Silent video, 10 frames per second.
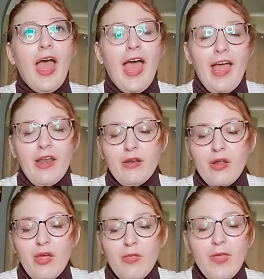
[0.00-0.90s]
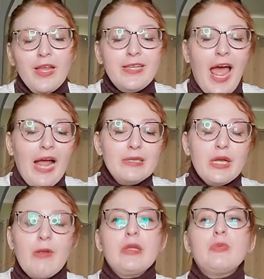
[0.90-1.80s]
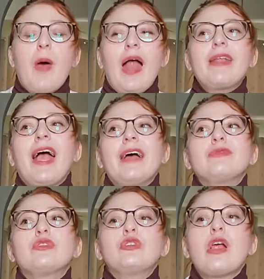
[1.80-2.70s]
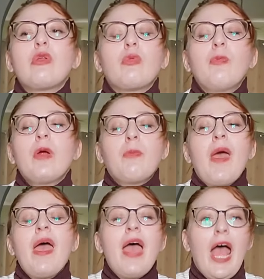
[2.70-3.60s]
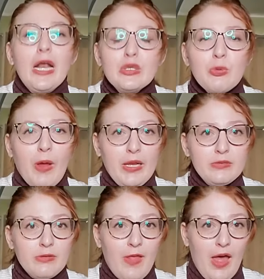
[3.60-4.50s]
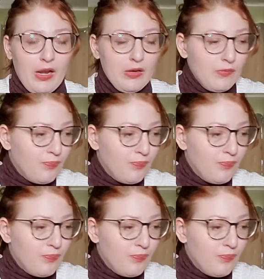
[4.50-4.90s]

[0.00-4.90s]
And the Dad Challenge podcast just perpetuates that